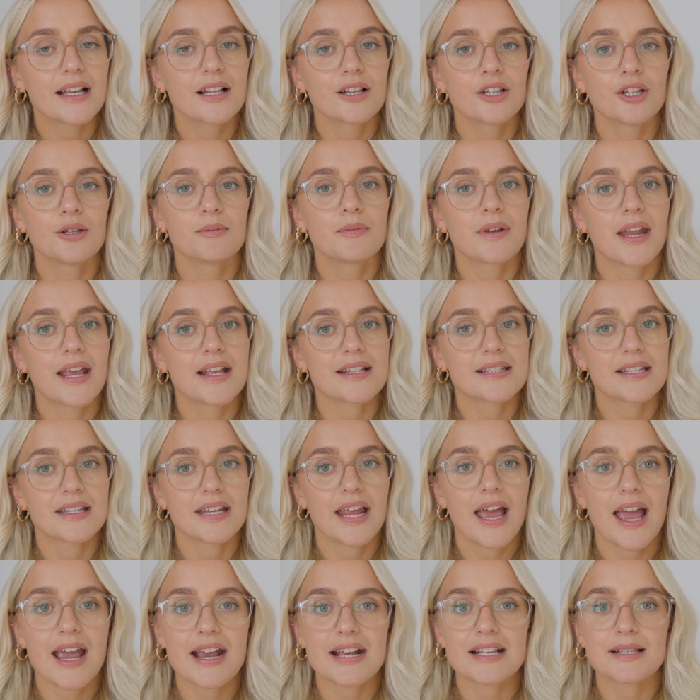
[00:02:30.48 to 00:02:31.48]
illuminated
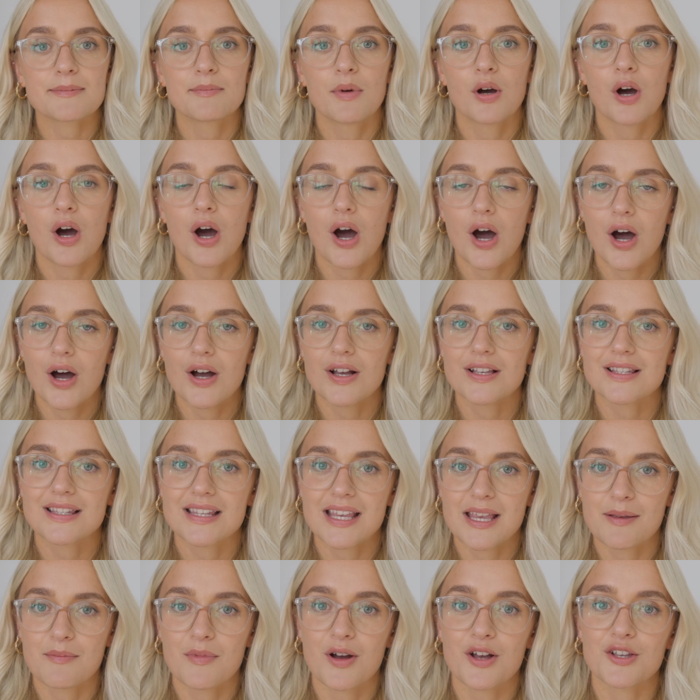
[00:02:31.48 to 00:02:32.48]
XMOR
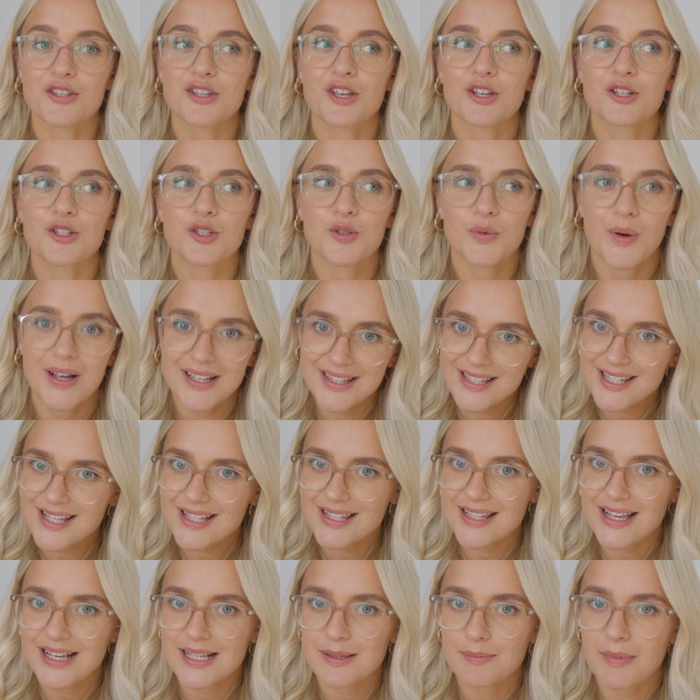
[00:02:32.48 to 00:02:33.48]
CMOS
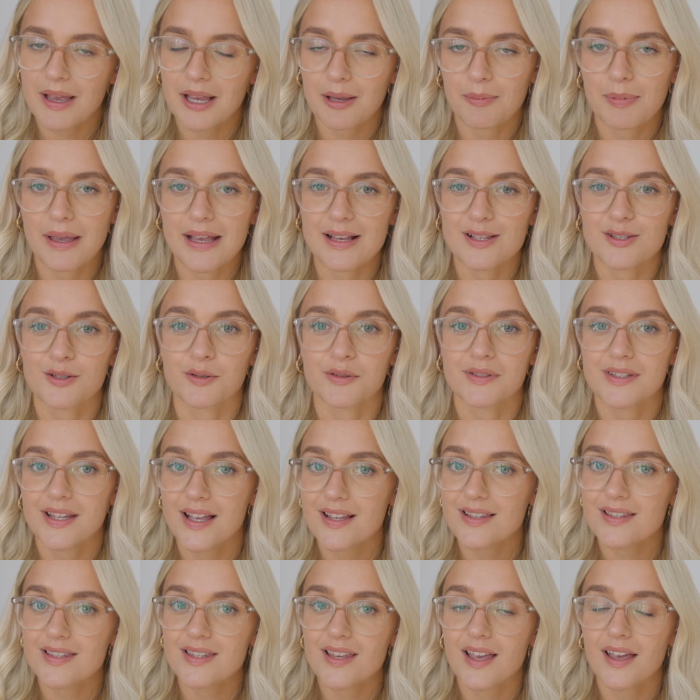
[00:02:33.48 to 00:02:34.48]
26 megapixel
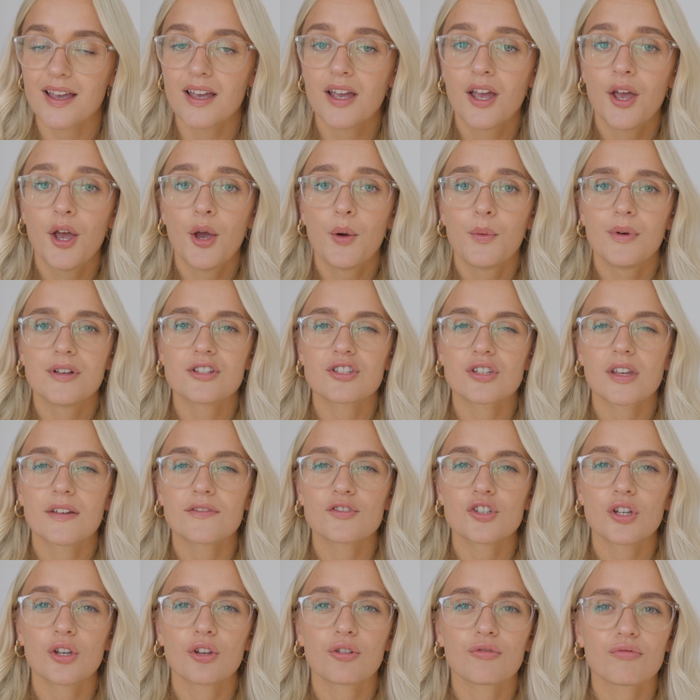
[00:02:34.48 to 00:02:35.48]
sensor, which
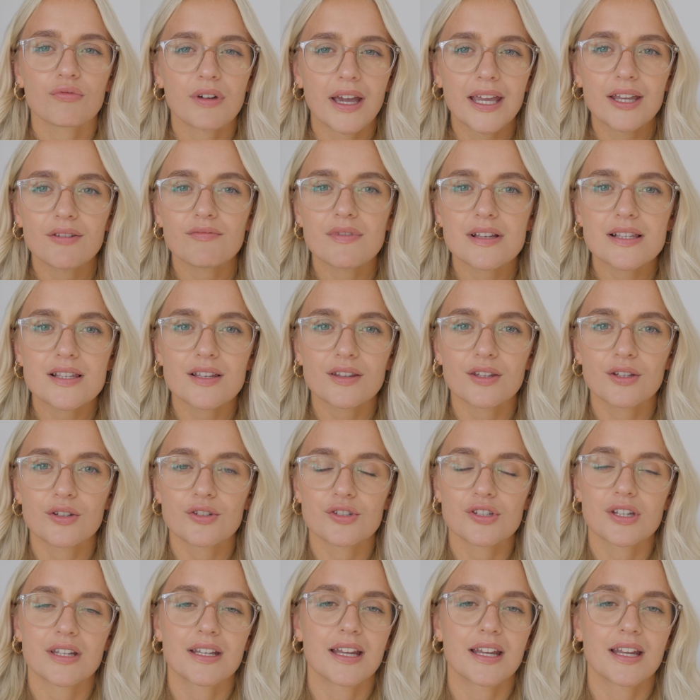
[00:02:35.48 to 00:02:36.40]
gives you great resolution